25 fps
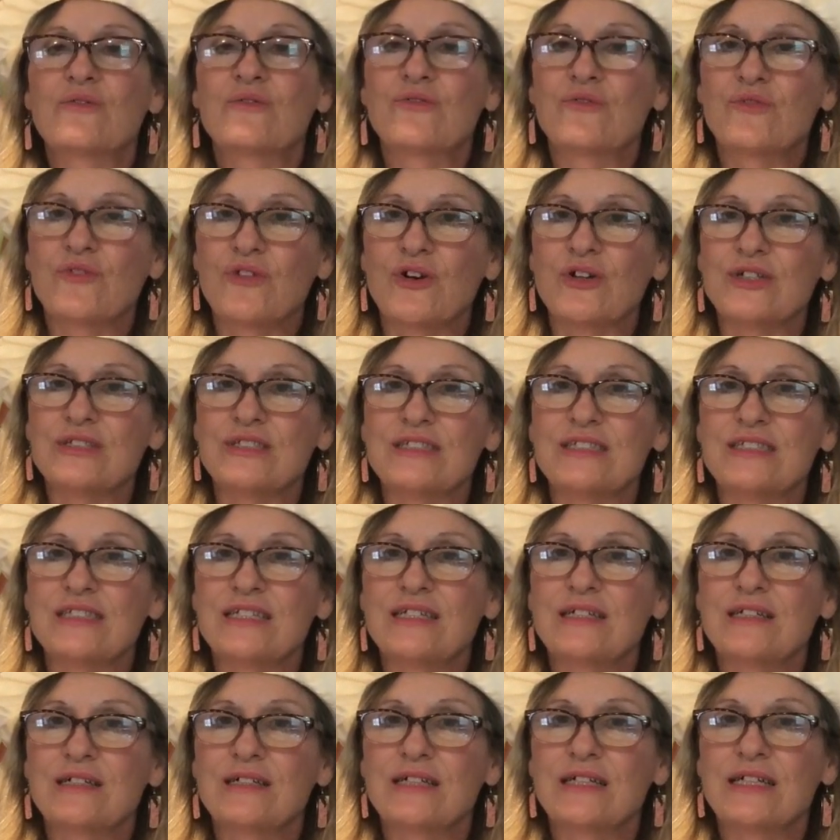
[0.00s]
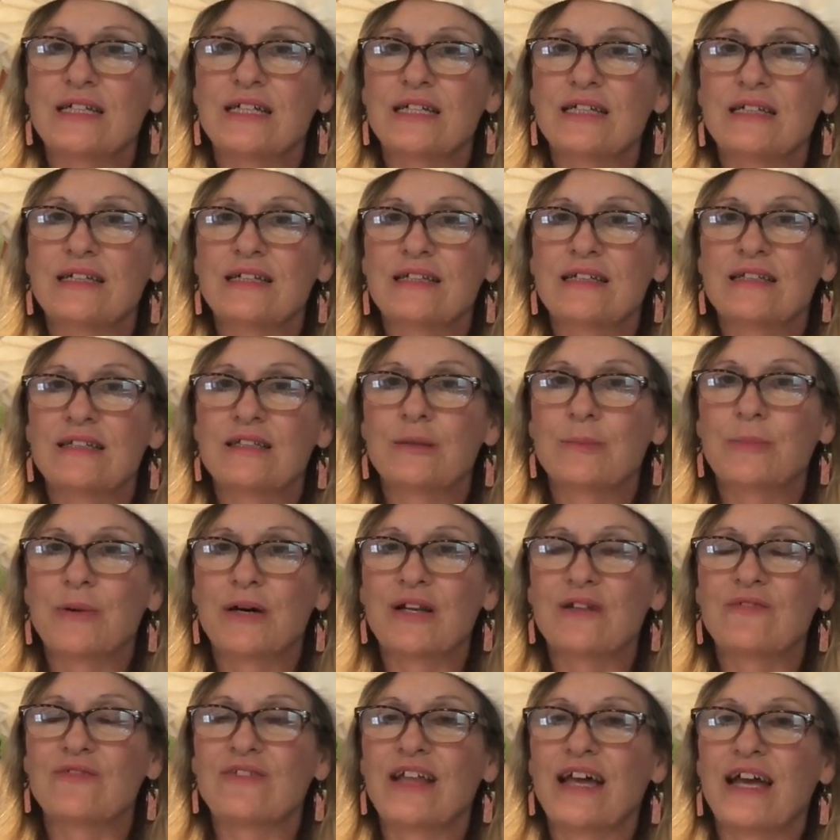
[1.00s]
First, the
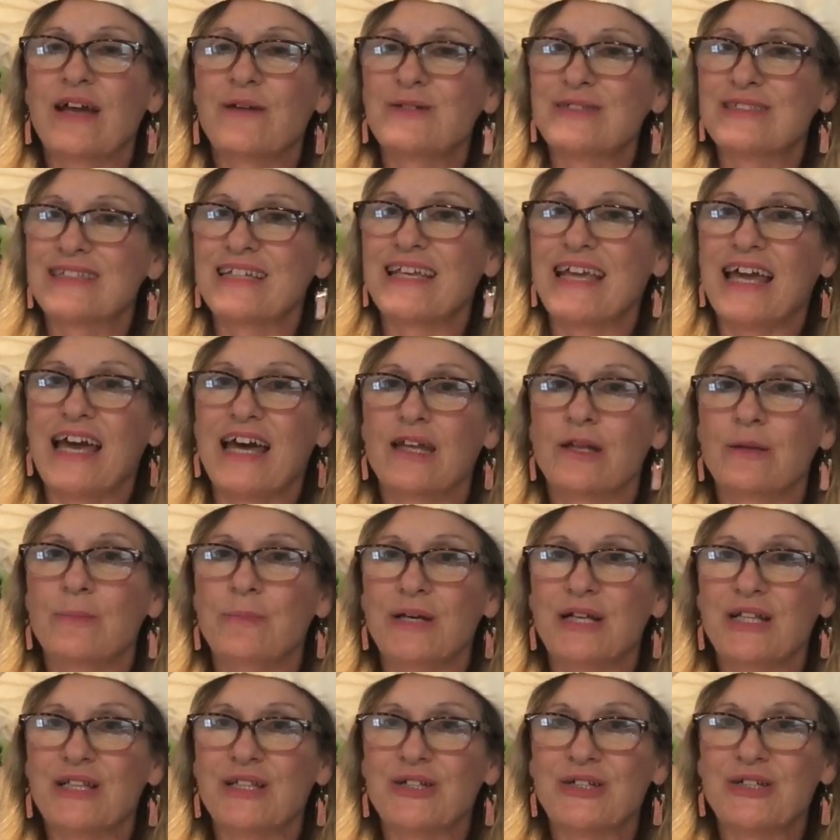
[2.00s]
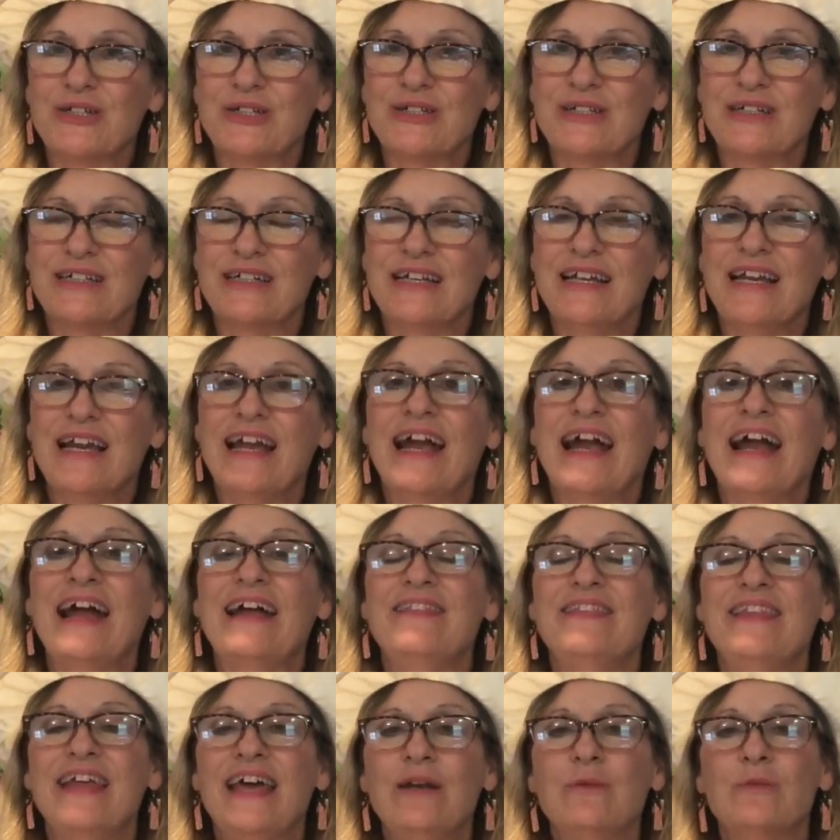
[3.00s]
butterfly was a caterpillar
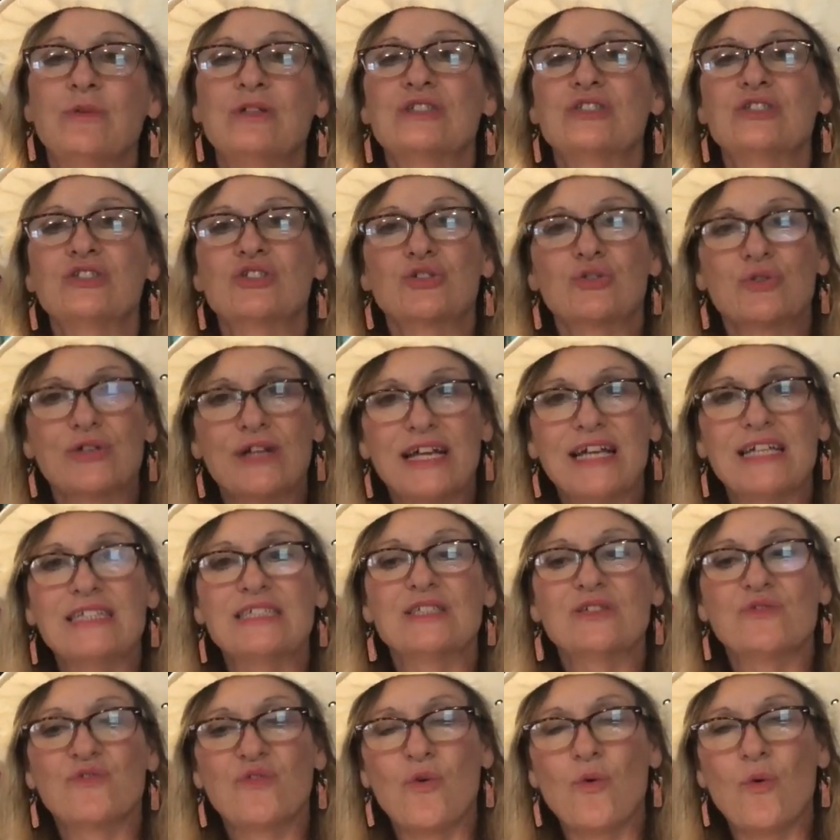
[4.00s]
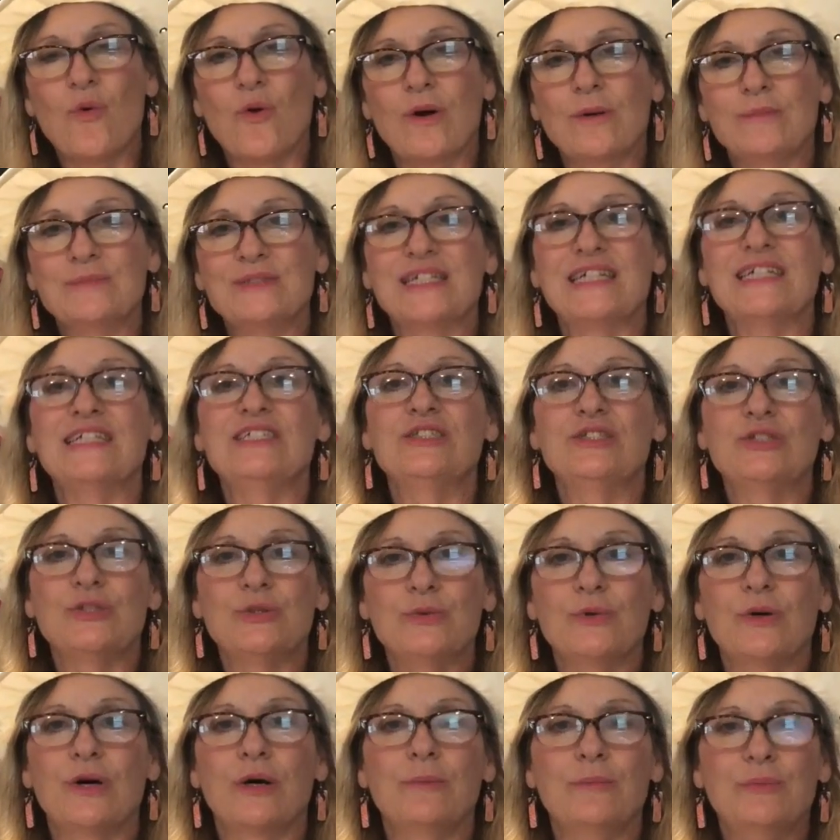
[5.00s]
and then was transformed
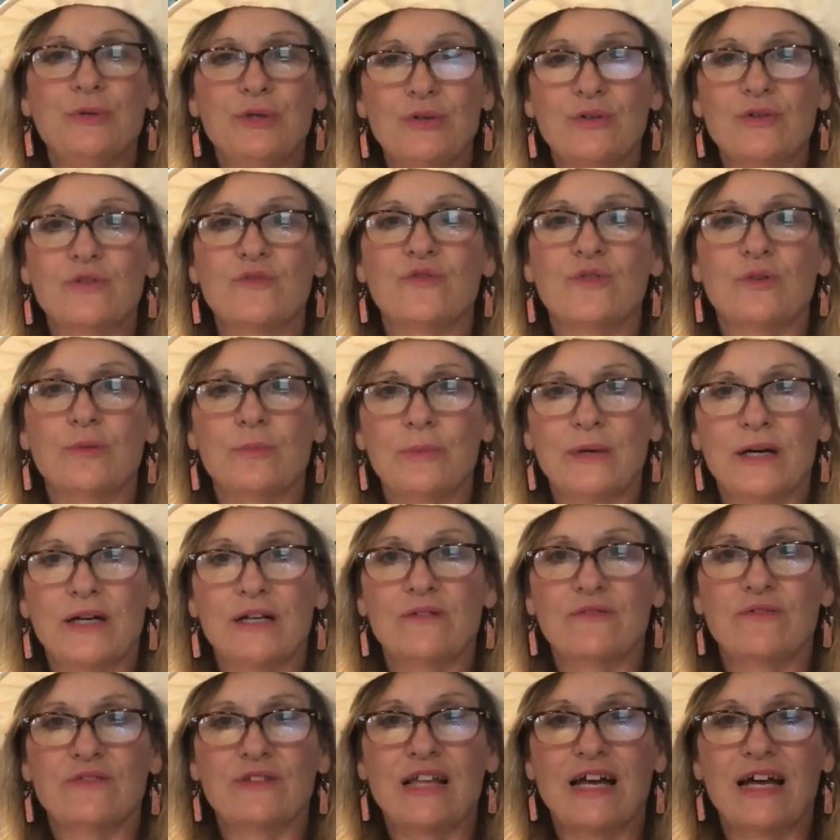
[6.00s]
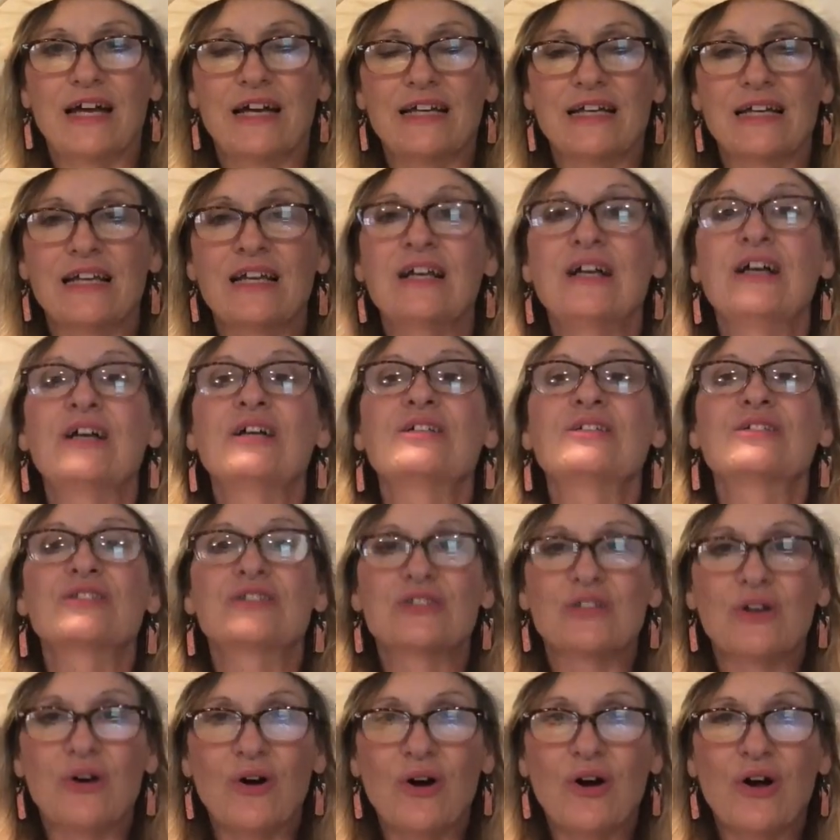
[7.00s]
into a beautiful butterfly.
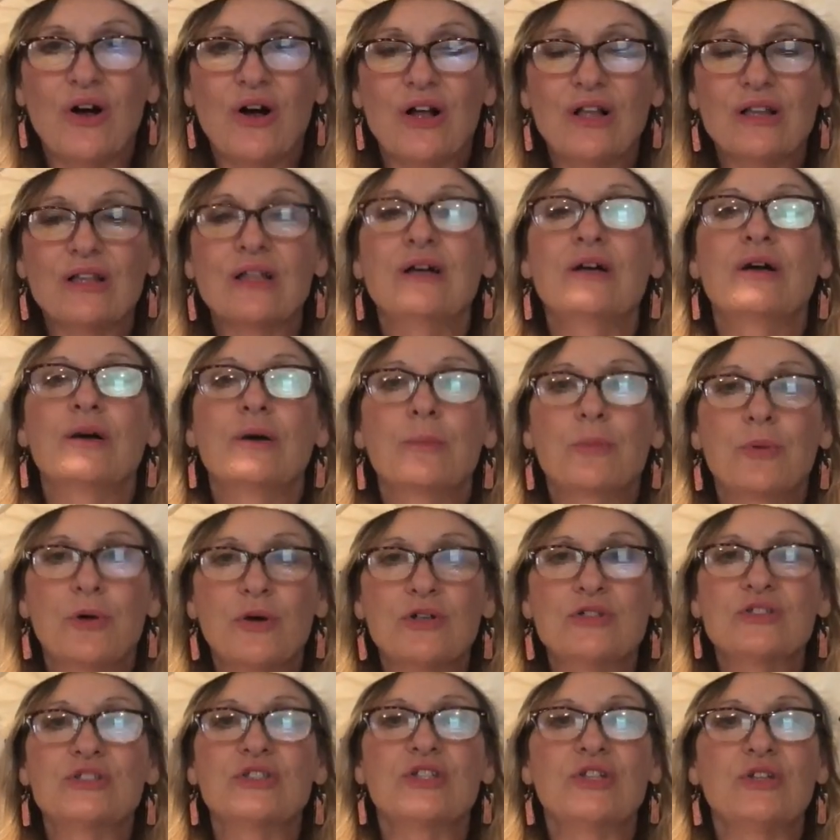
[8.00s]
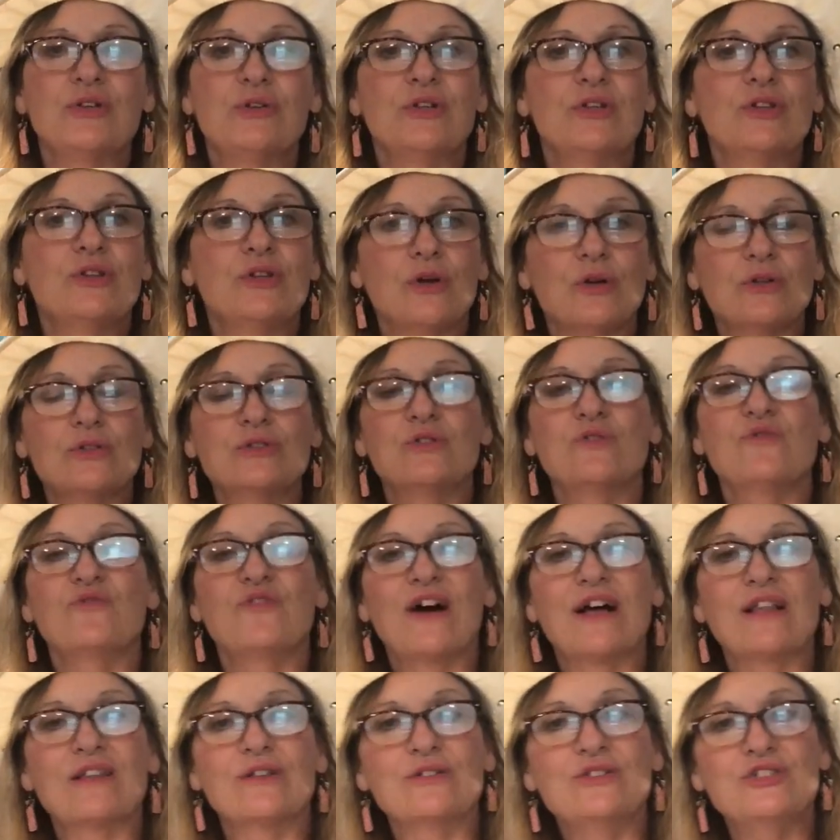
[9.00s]
Saul persecuted those who
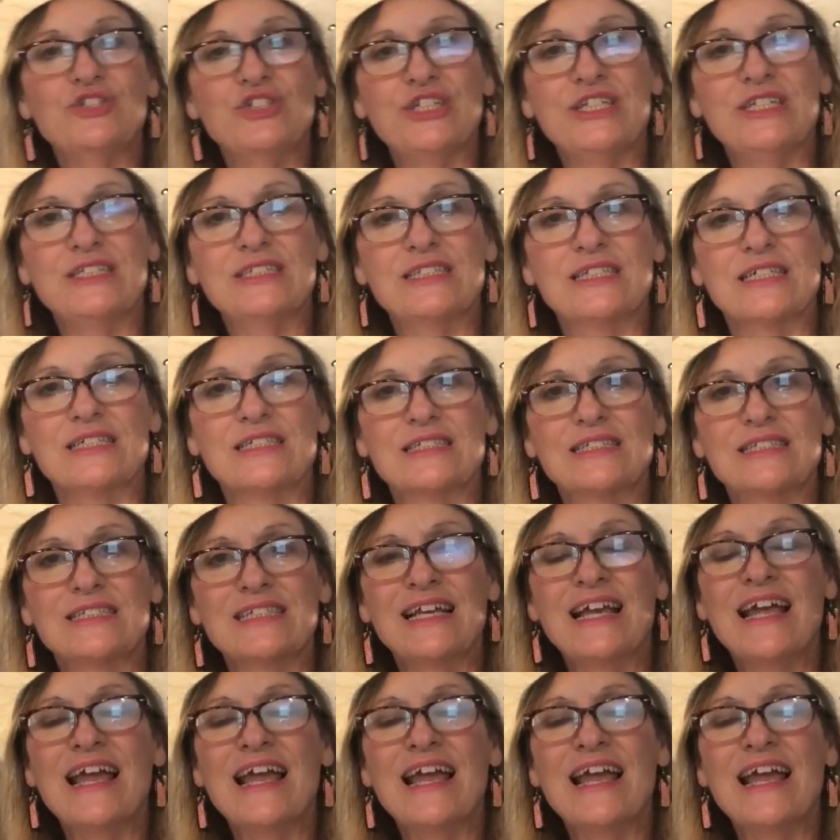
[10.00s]
followed Jesus